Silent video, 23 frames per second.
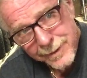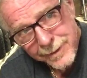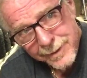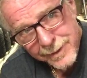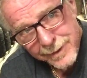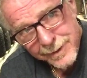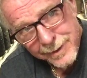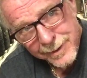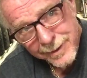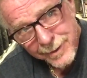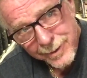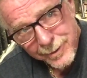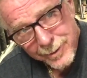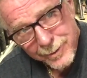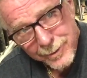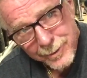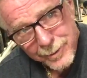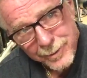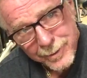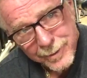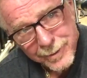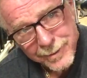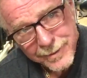
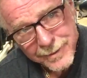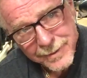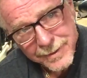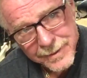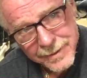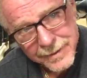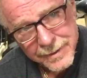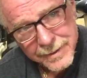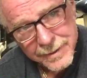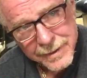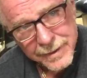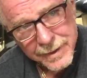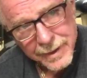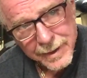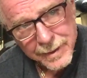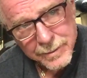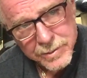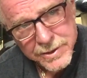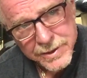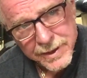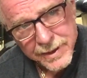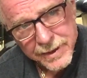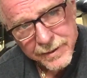Hello, I'm
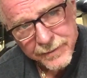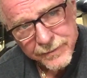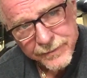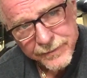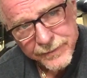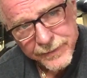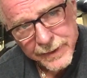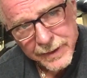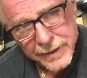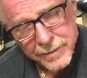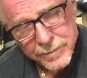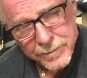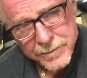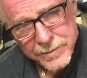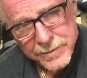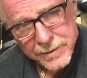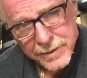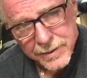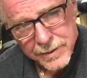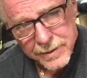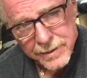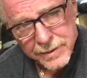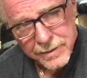Steve Phillips,
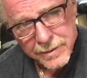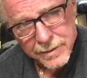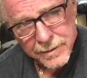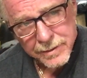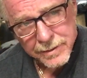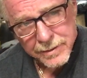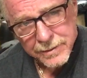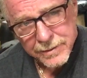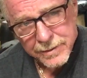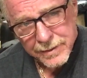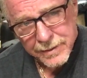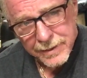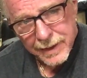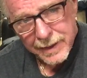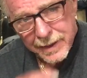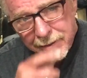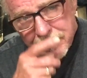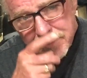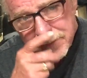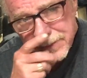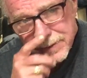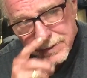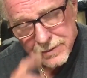and today I
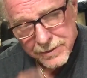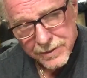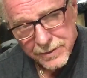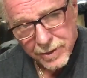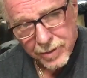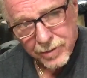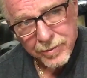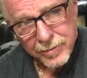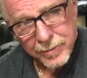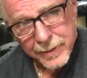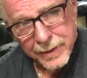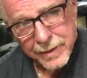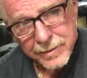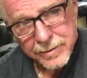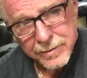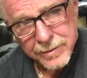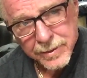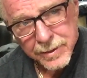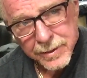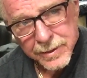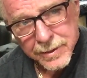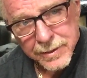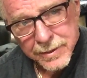was going to talk about
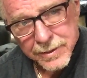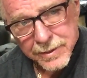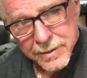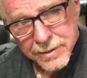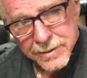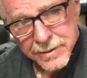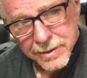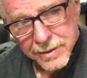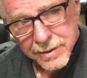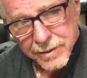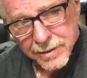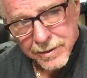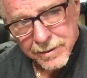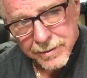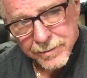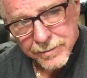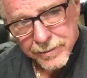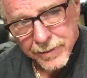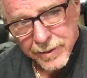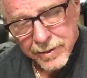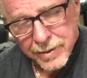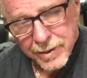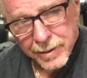a
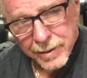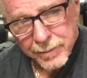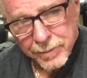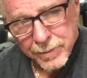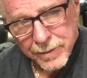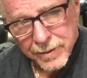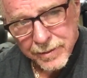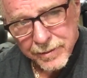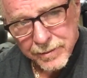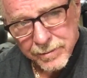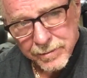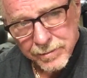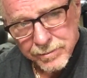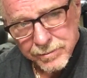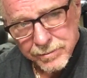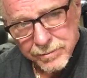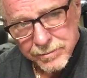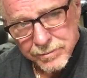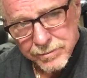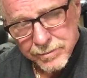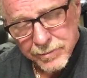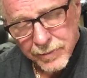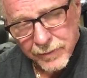
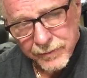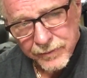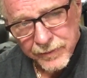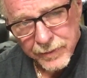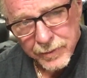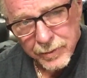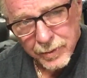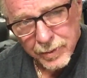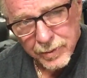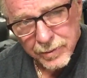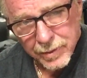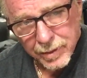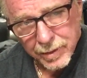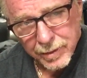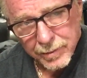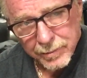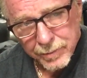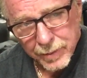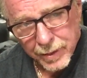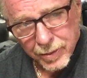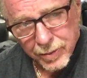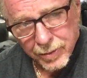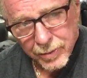few
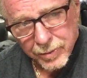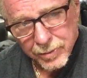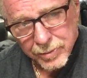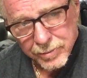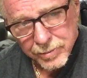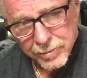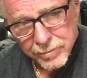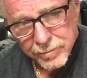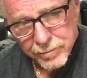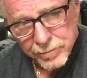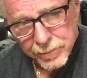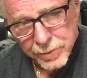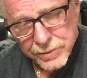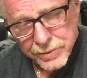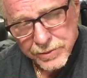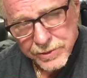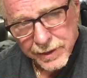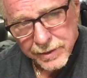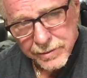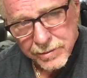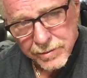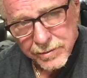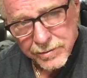oddball
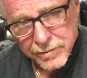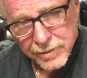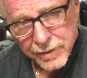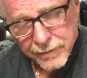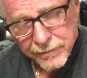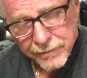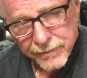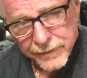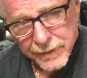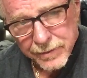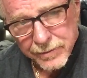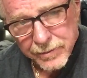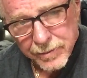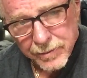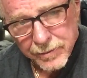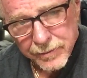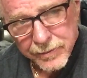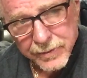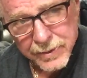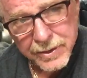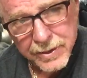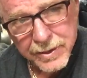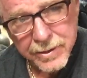projectiles I found over
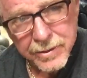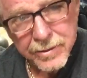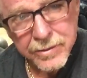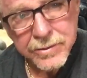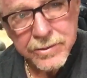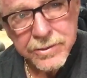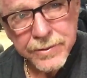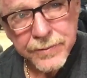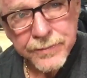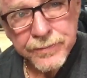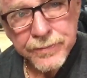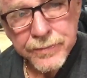the years.